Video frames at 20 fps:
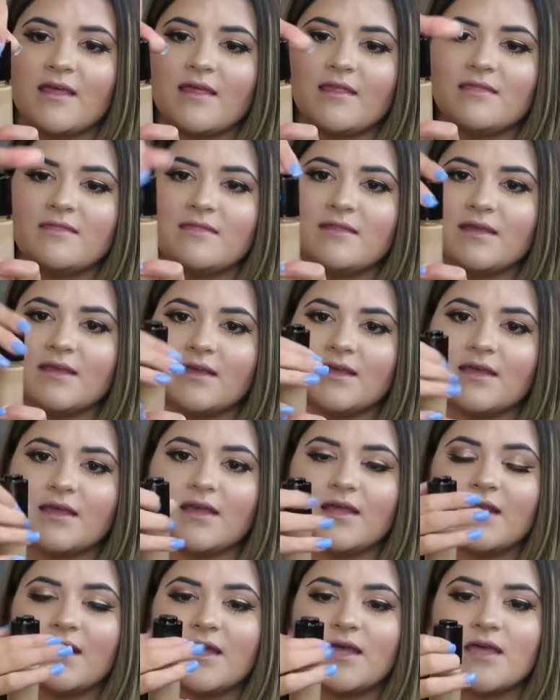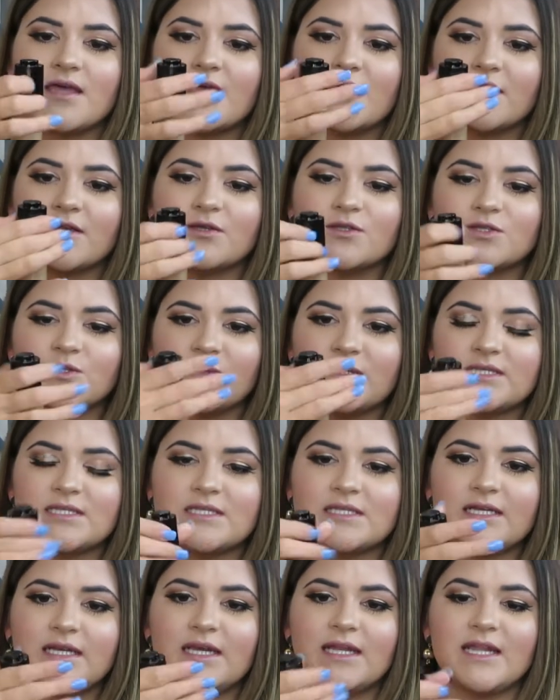and then
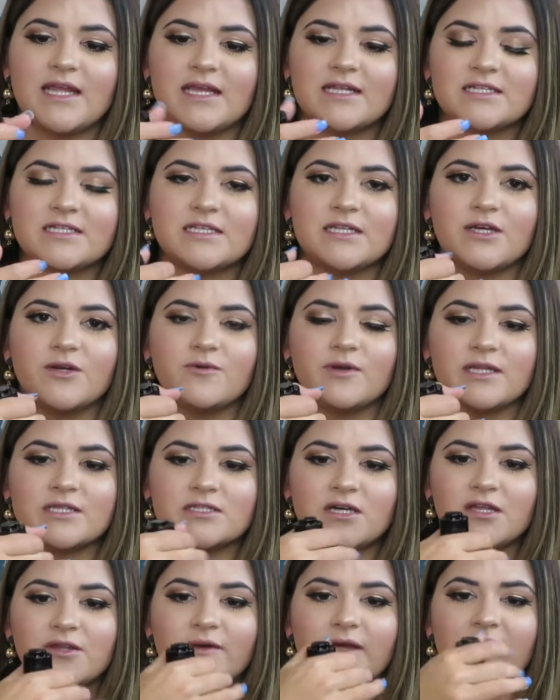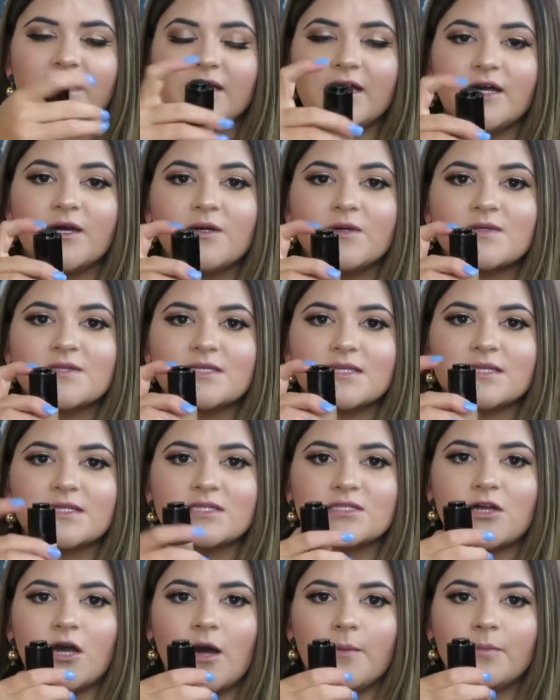twist it, and to know when it's all the way closed,
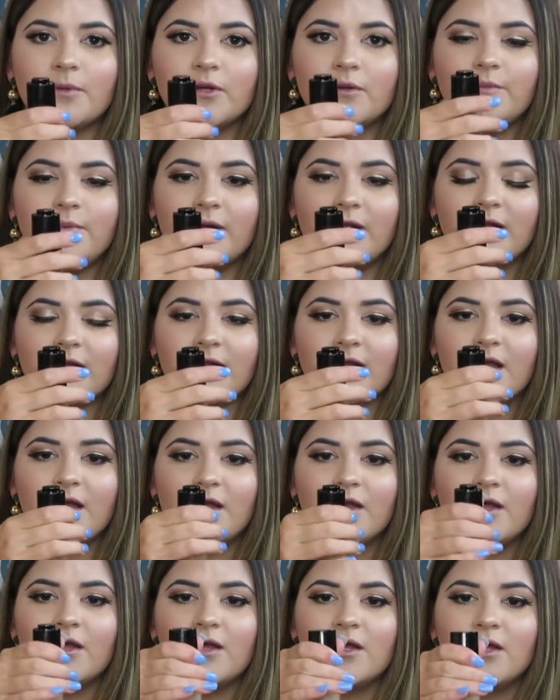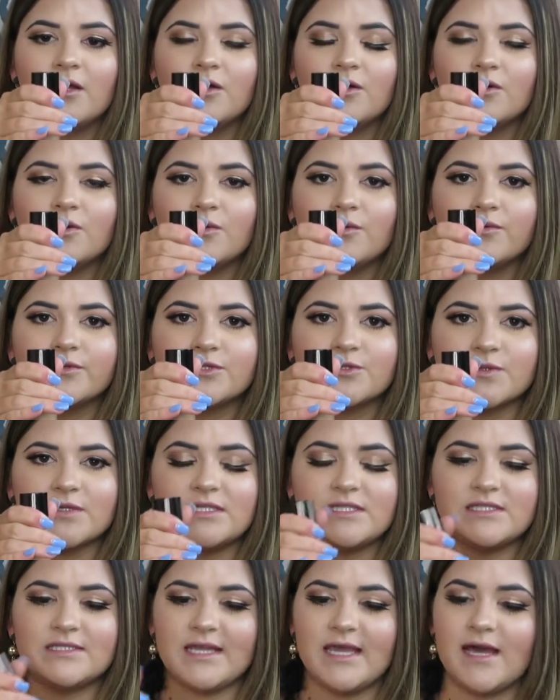this top little part will
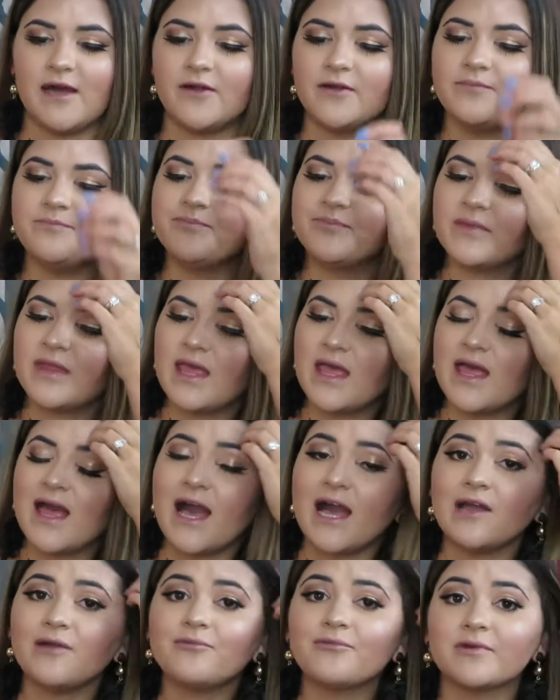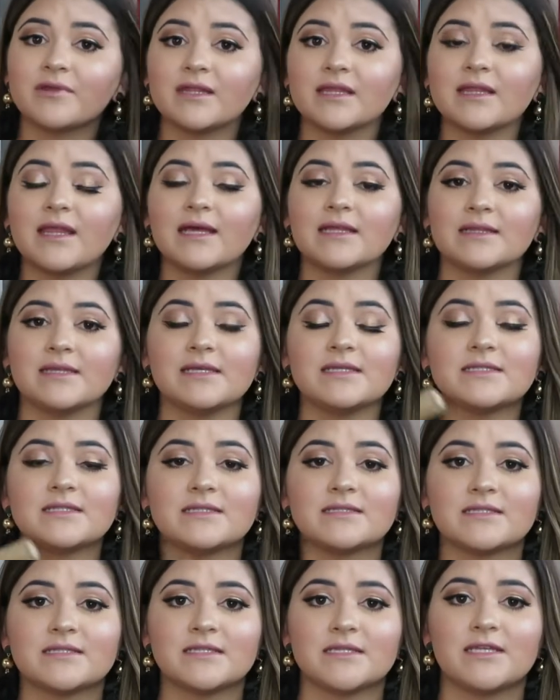twist down. I really like this.
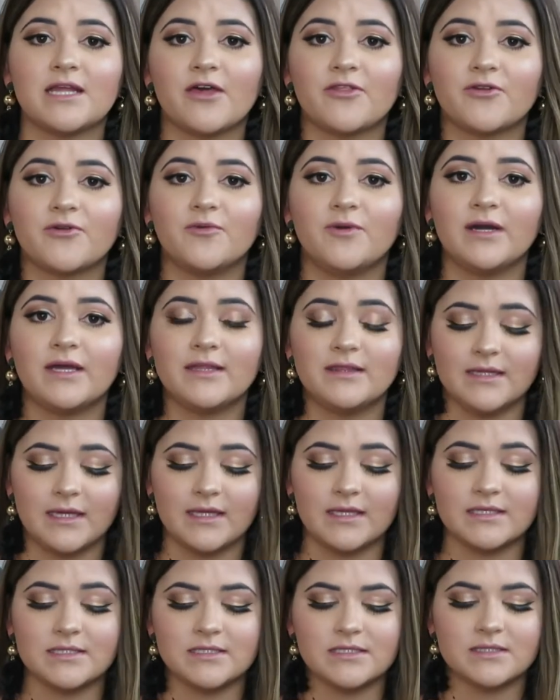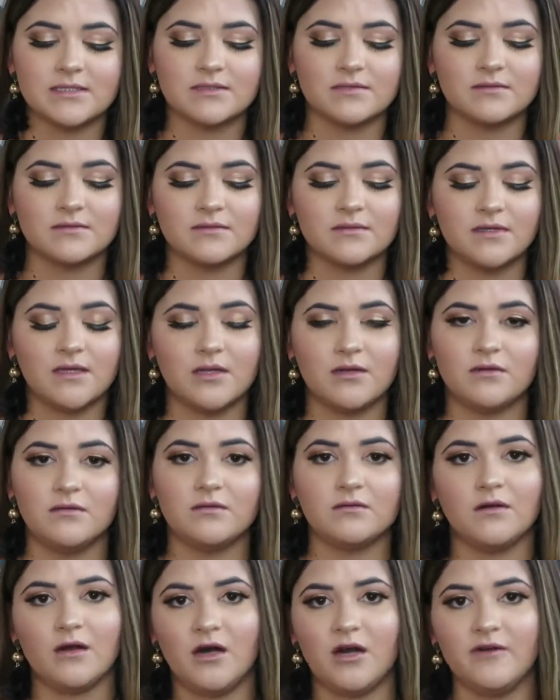This is another one that is
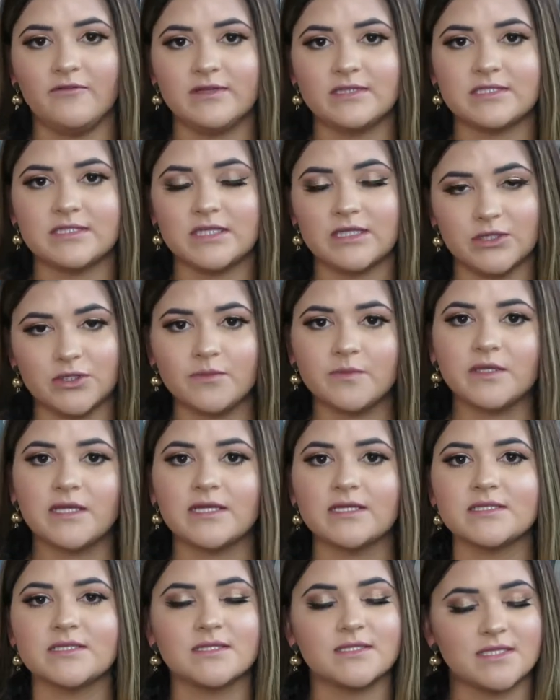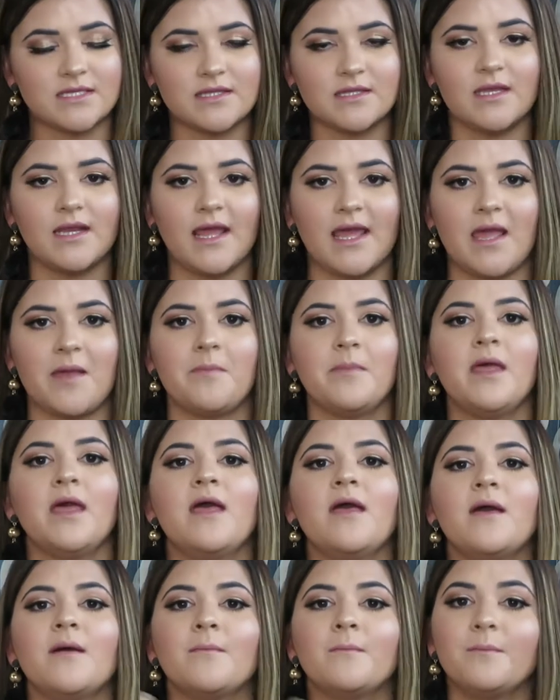obviously luminous. It's in the name.
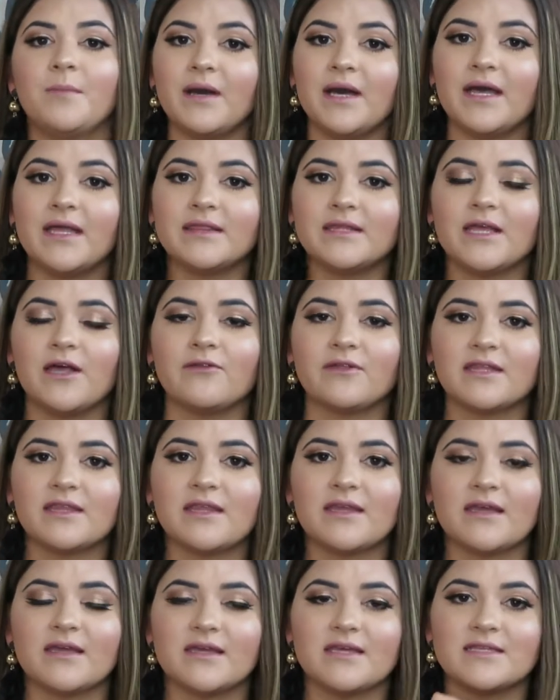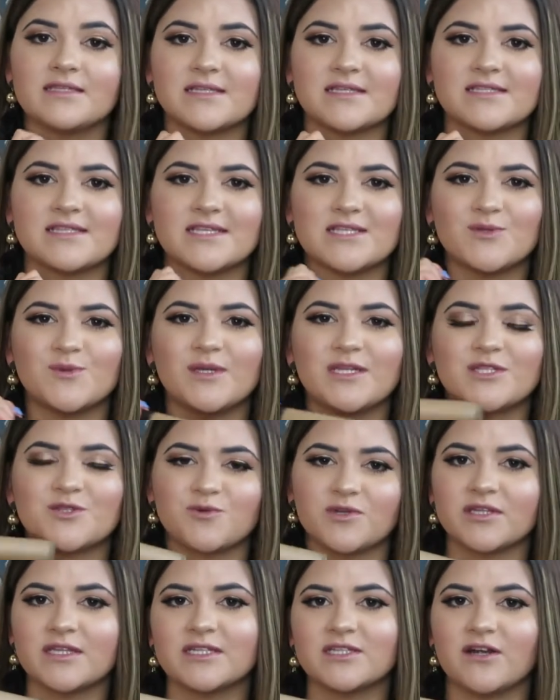But the only thing is this one is
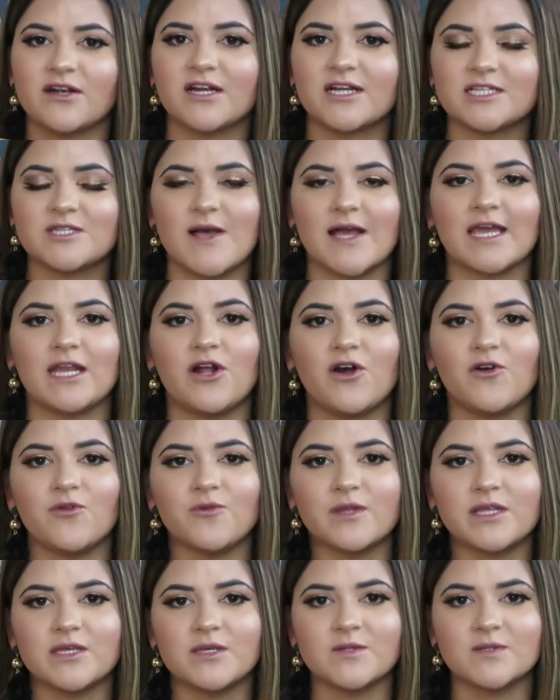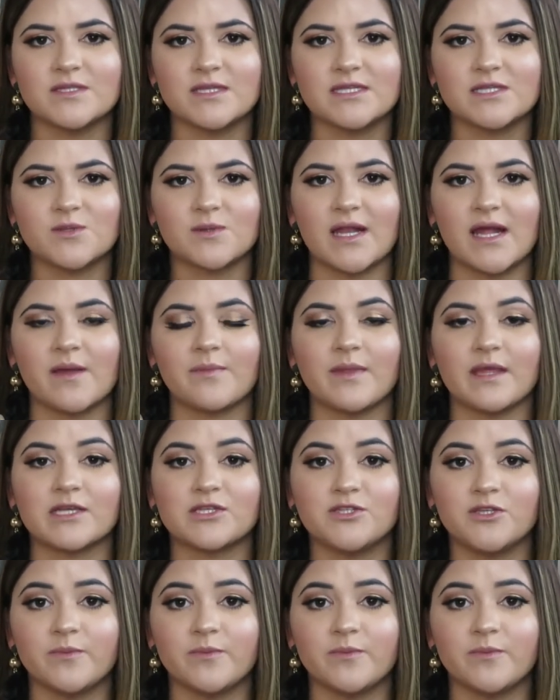really dark, so I can only use this when I'm like